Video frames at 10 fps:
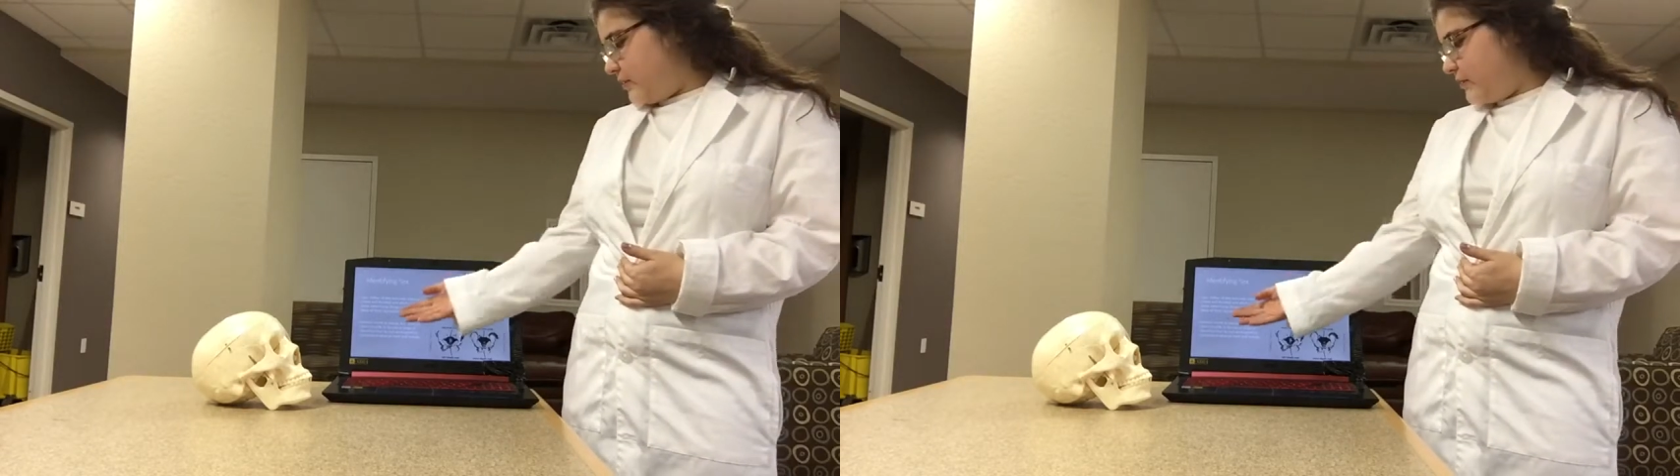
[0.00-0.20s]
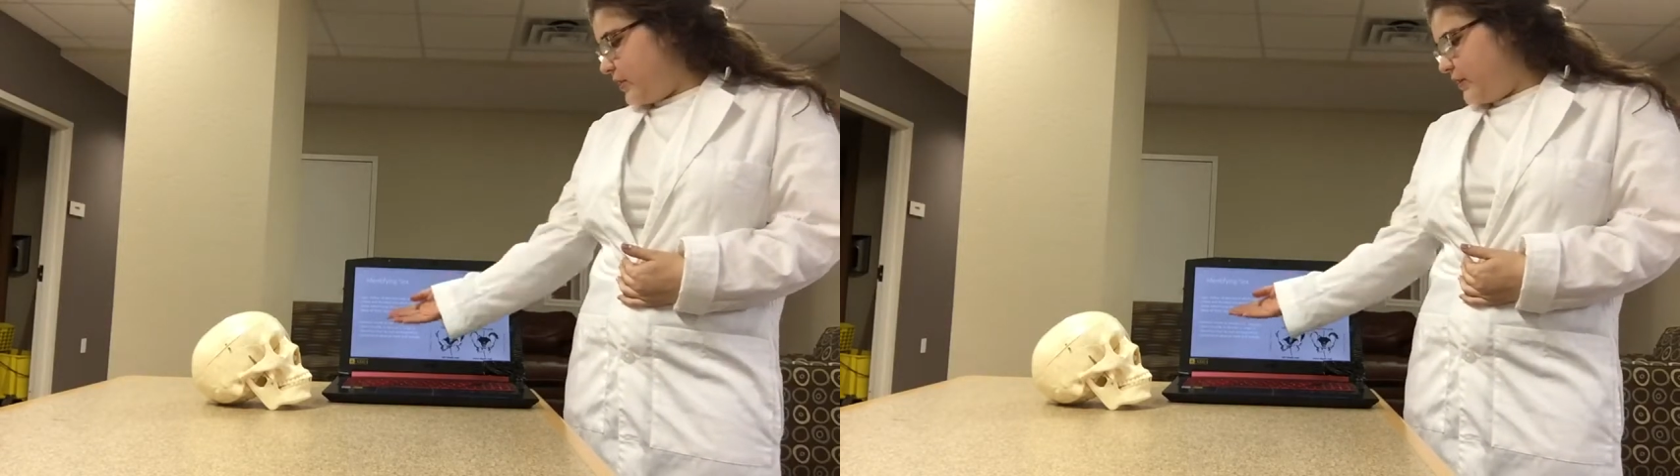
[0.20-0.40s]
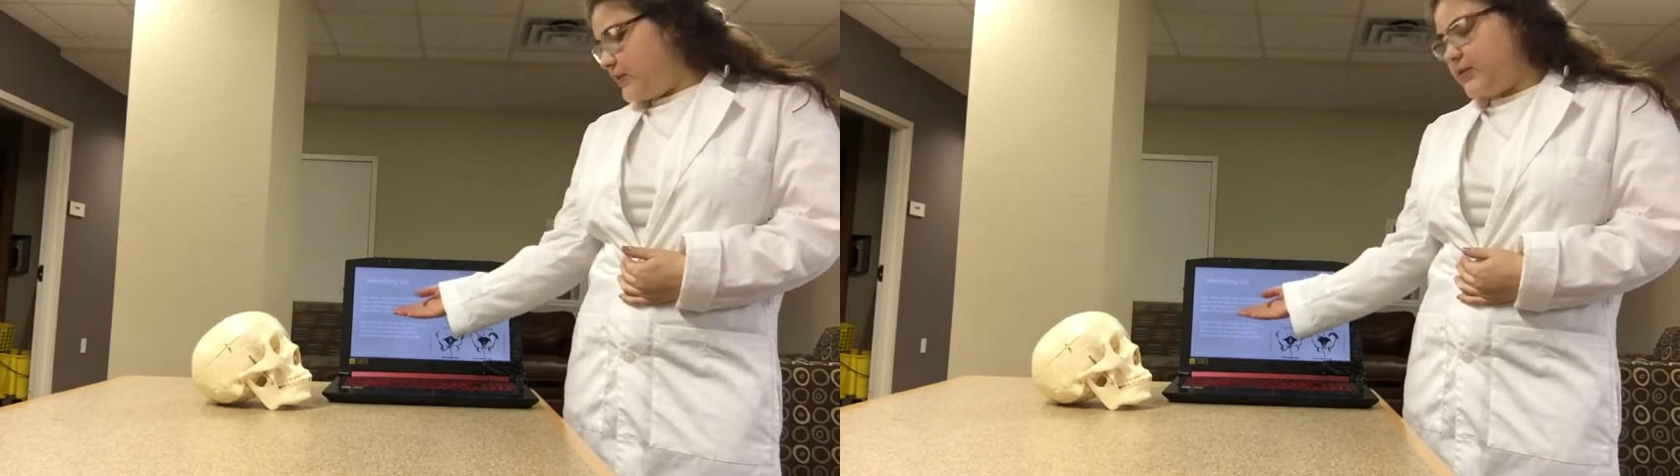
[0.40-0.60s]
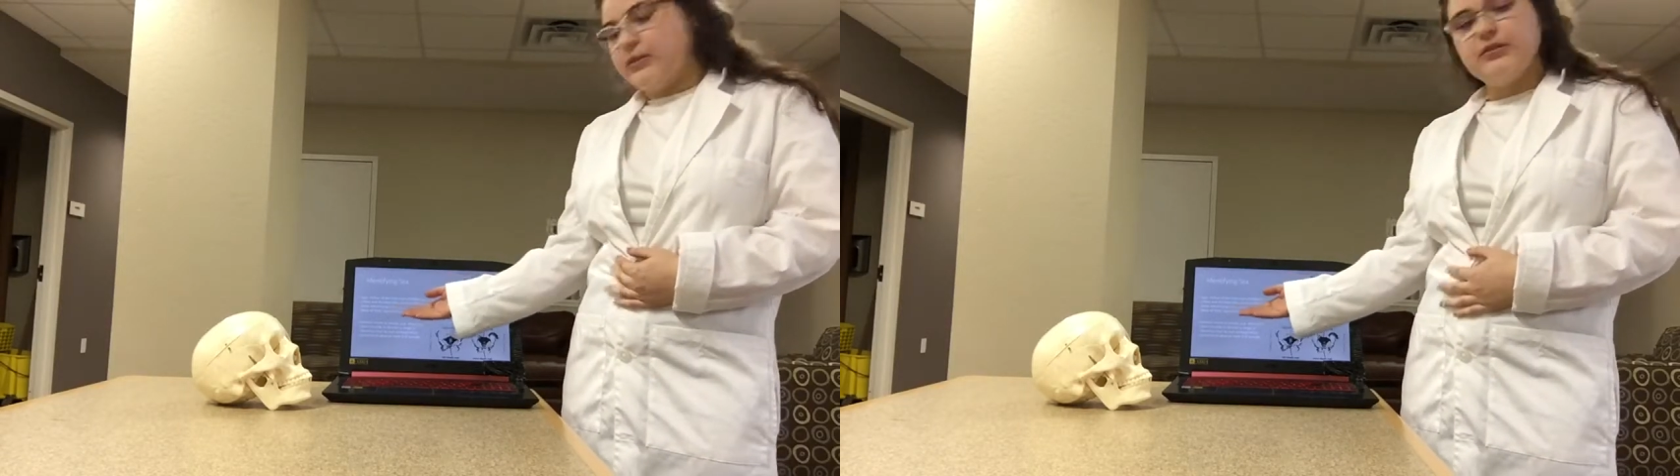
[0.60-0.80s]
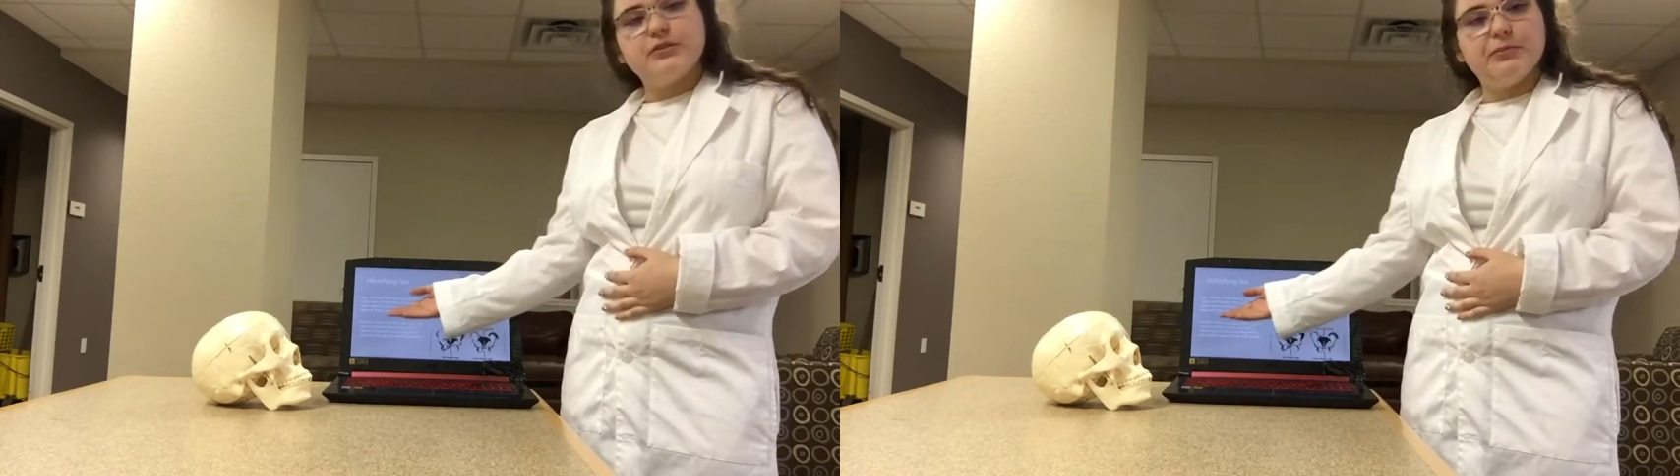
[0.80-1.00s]
we need
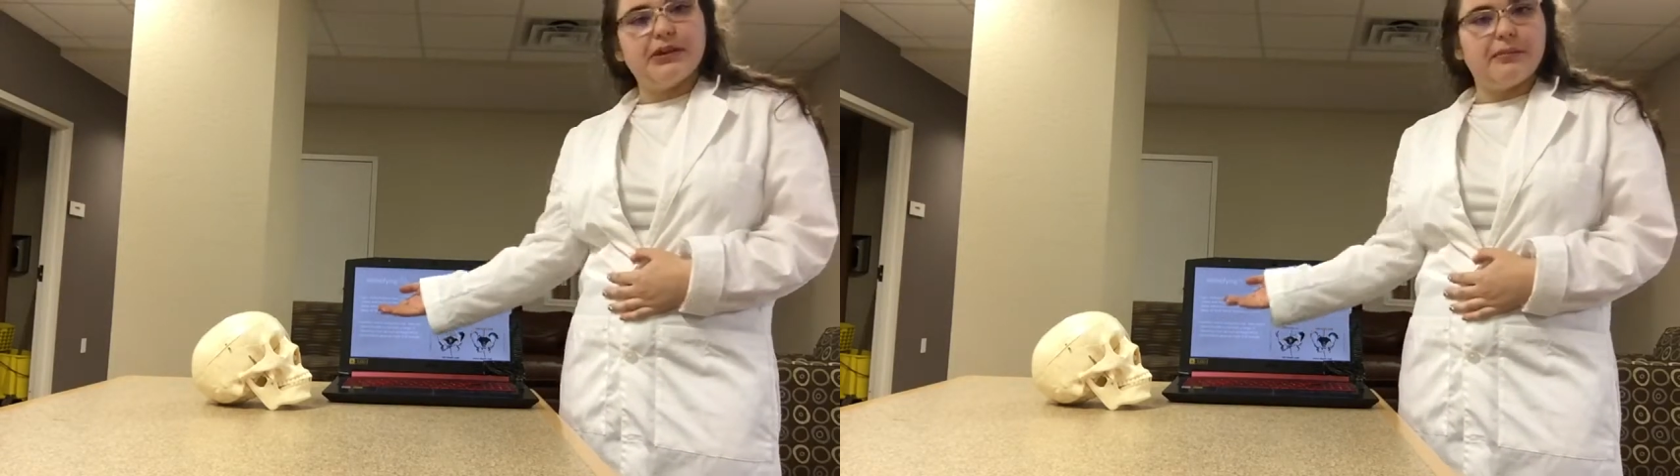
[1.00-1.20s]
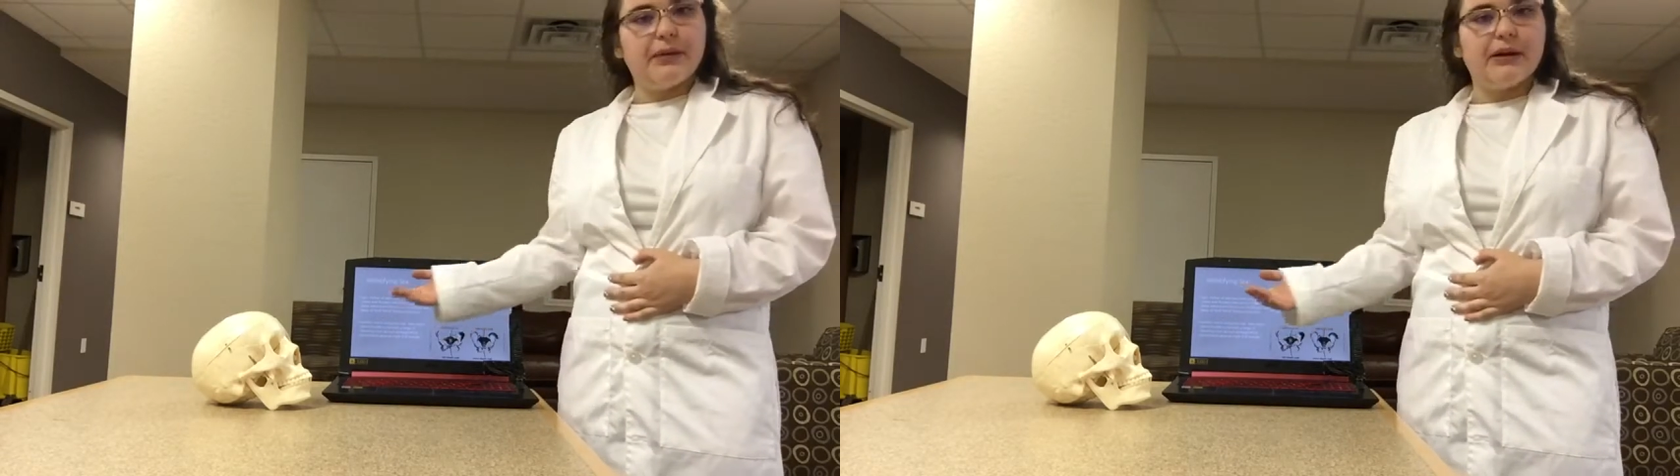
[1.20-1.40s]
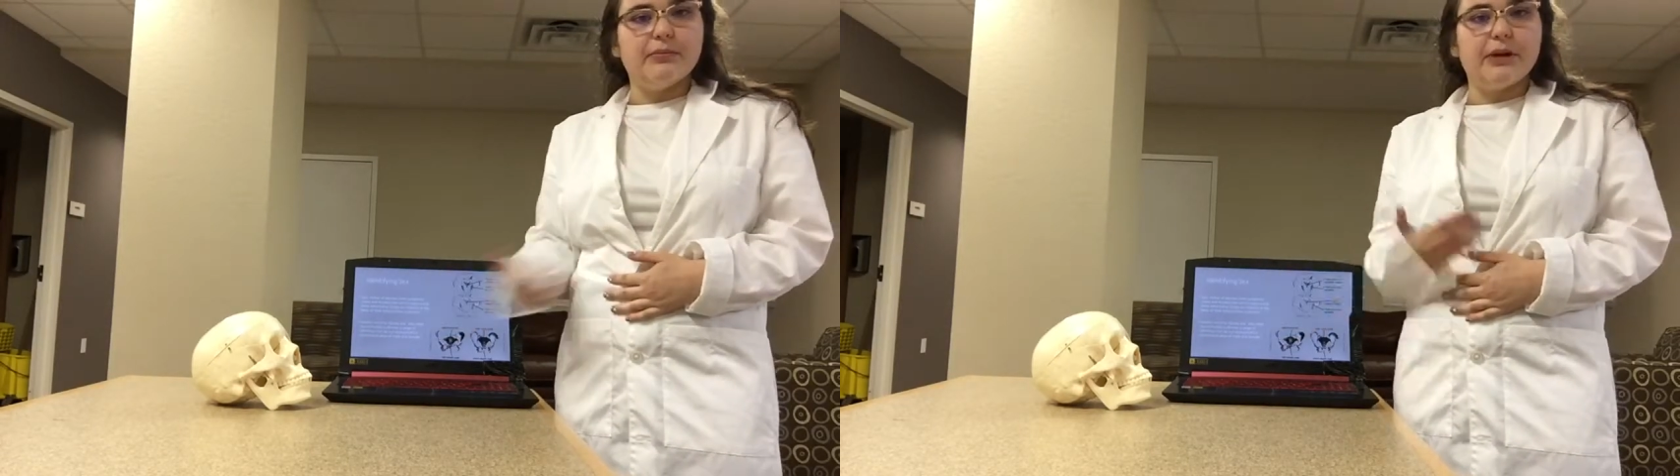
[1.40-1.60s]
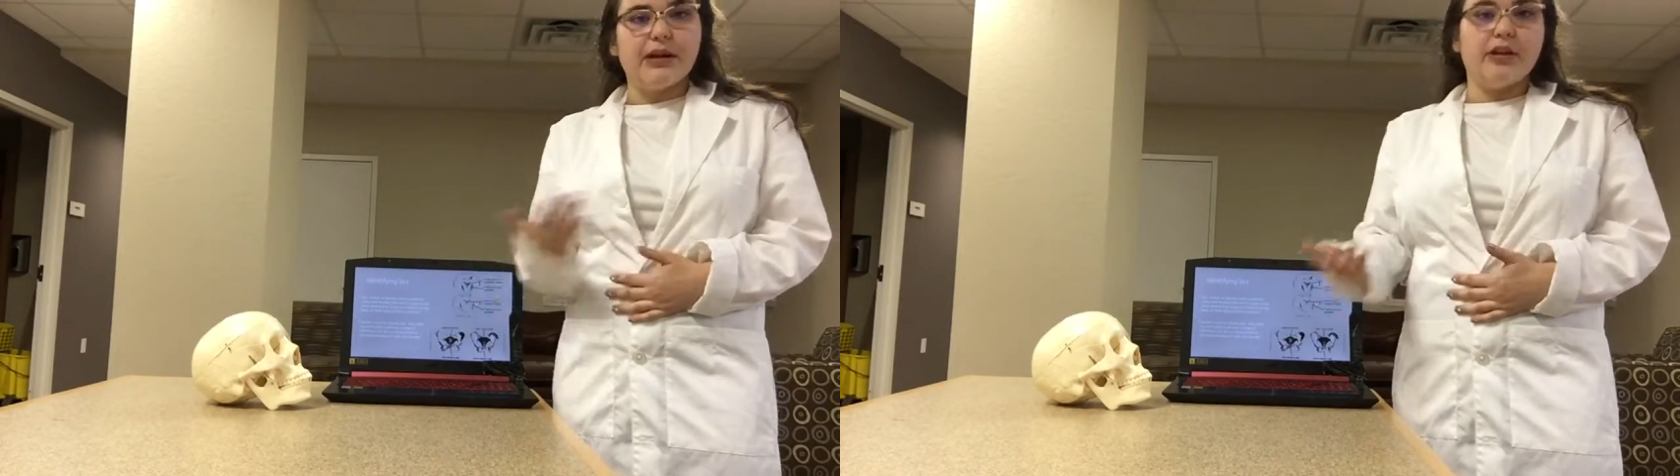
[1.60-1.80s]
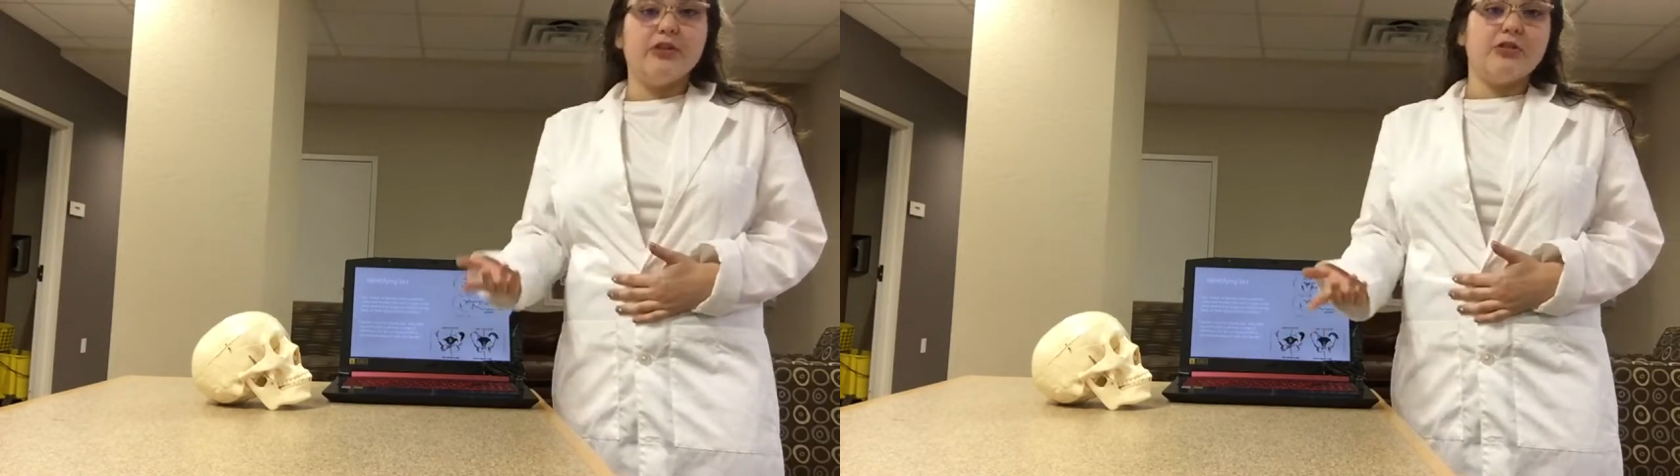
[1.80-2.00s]
to speak about the
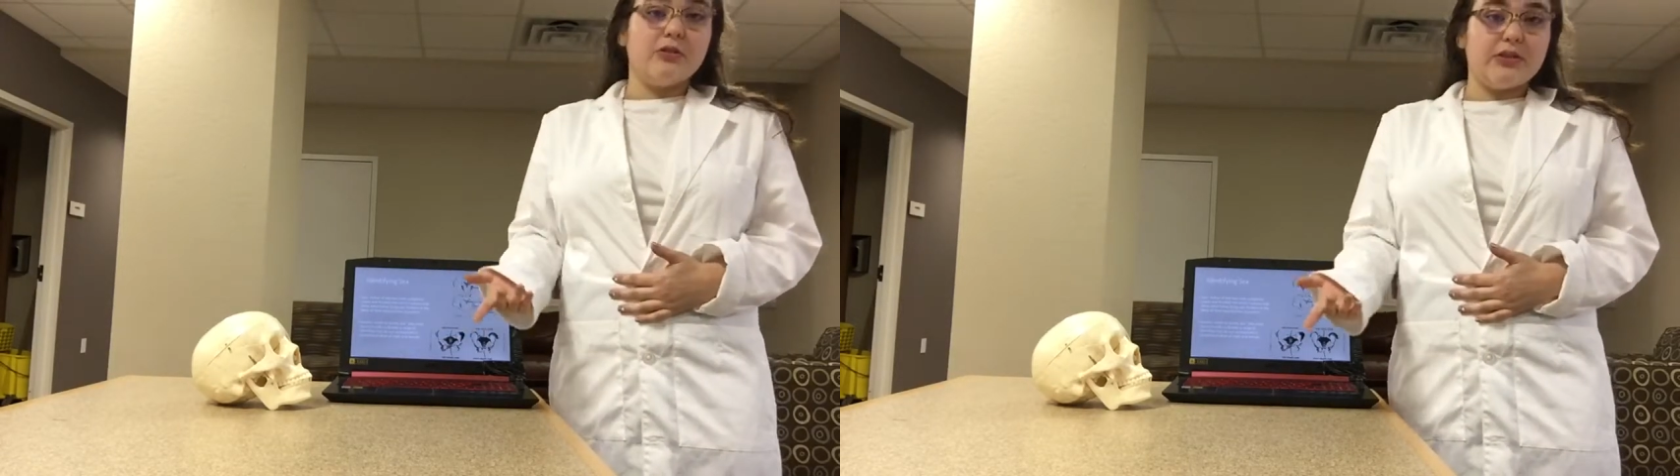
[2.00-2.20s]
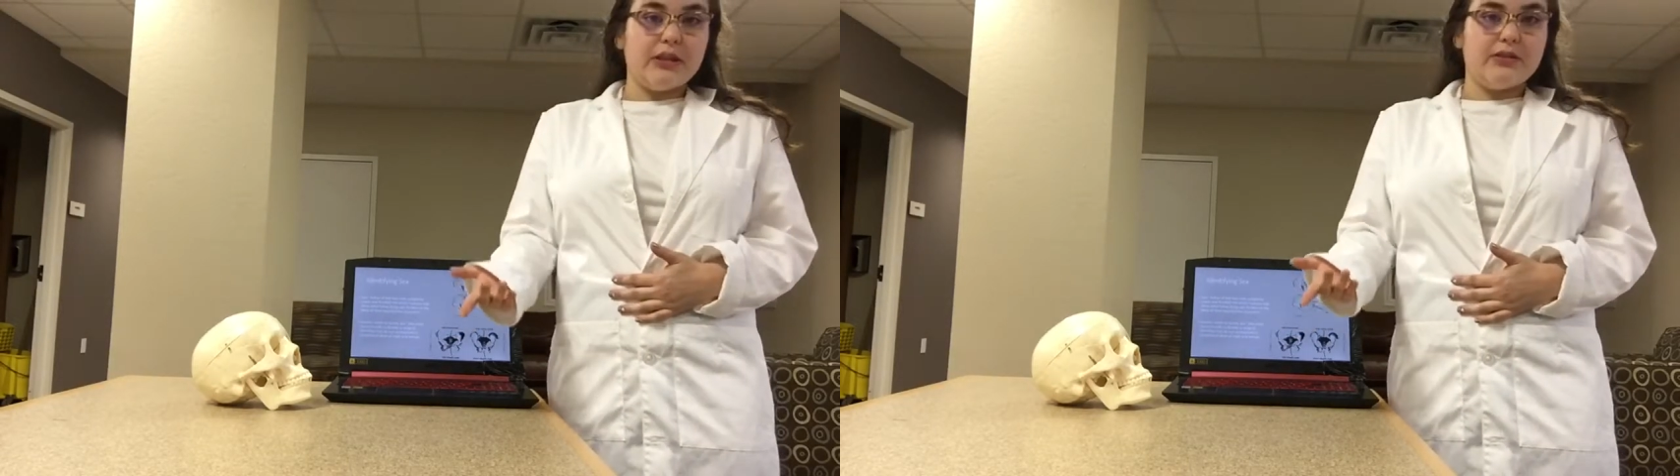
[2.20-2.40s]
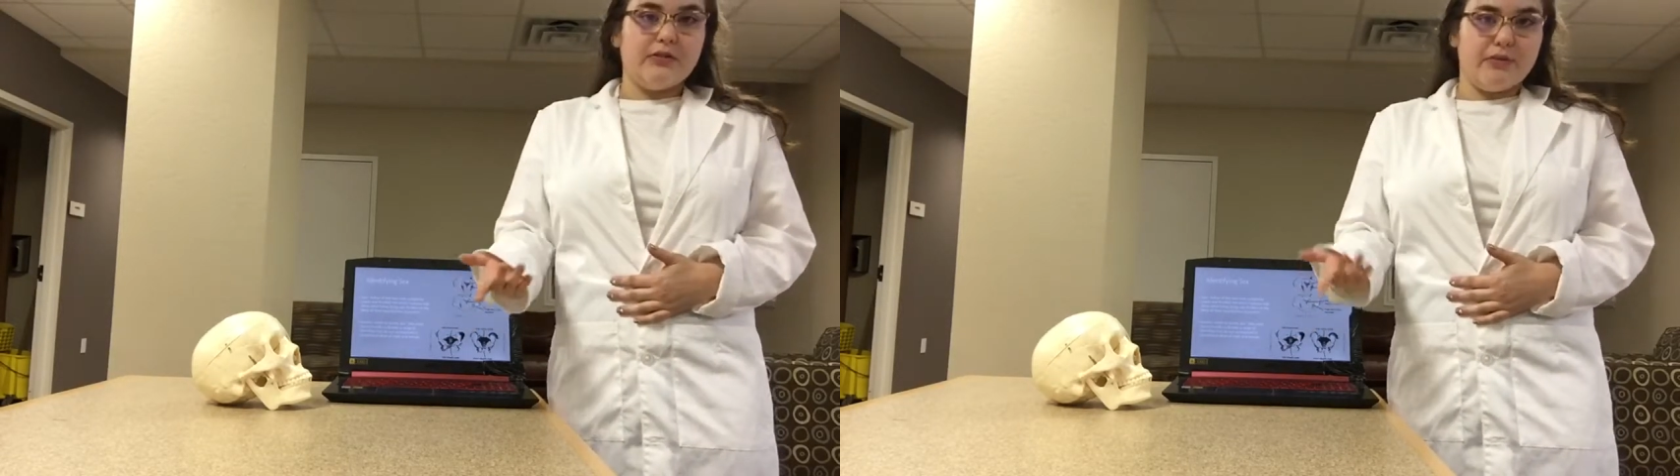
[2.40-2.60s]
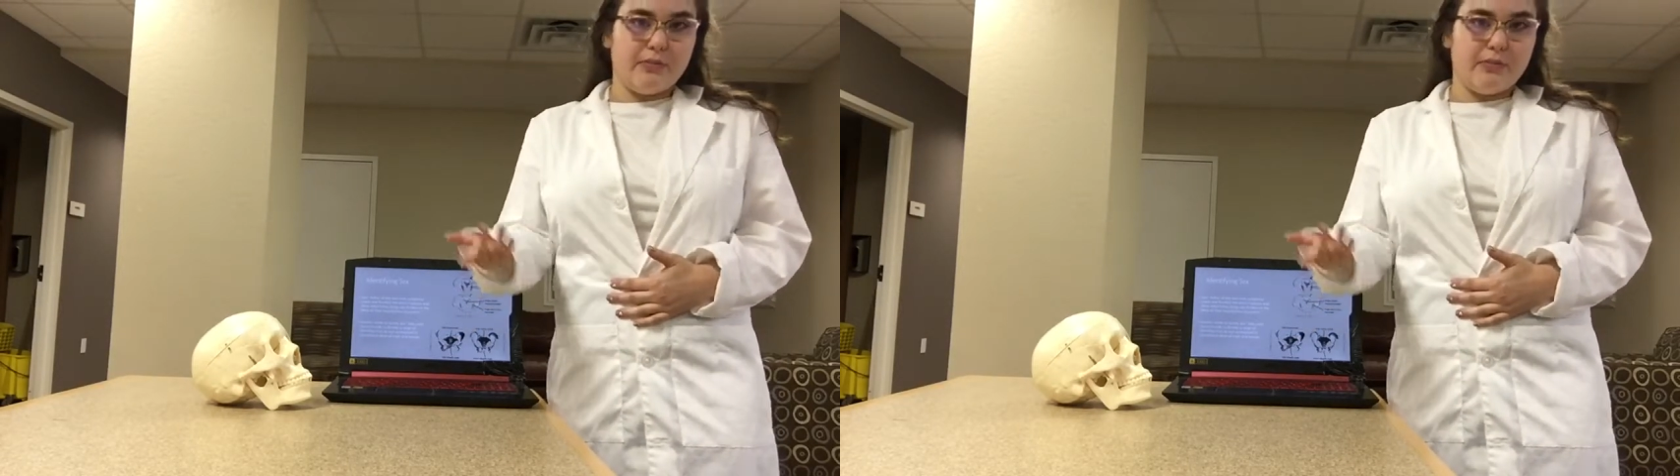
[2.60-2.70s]
biological sex of a